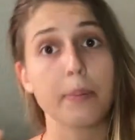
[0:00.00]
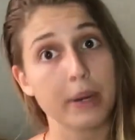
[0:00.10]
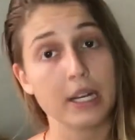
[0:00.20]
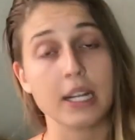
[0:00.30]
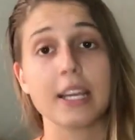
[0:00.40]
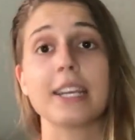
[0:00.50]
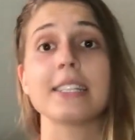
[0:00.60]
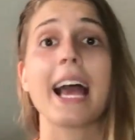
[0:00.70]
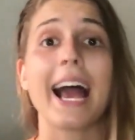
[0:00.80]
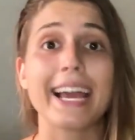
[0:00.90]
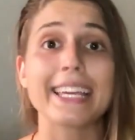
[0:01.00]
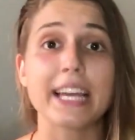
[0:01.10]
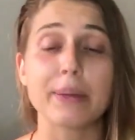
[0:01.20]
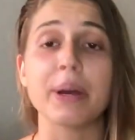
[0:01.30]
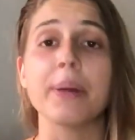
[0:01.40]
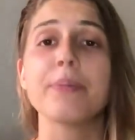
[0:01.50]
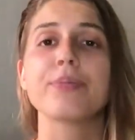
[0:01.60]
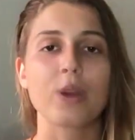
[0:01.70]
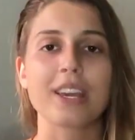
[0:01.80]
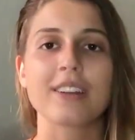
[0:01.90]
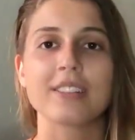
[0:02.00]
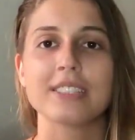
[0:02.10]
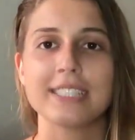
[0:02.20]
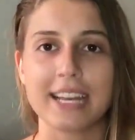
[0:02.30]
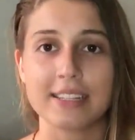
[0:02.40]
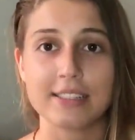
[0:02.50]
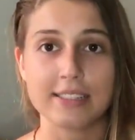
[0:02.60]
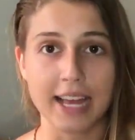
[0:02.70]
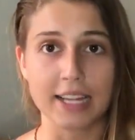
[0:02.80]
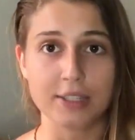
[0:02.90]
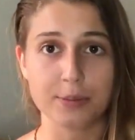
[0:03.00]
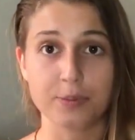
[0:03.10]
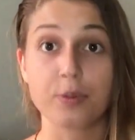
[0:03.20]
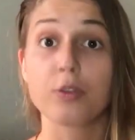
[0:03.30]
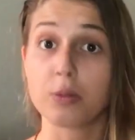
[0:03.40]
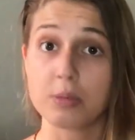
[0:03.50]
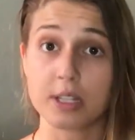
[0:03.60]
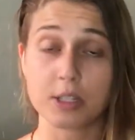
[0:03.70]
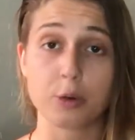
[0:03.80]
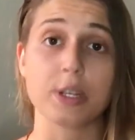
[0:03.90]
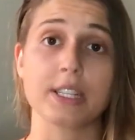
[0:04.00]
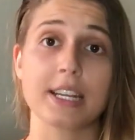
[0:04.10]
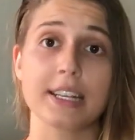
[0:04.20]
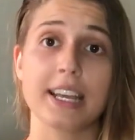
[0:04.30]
prana and ayama, we can understand that from Sanskrit,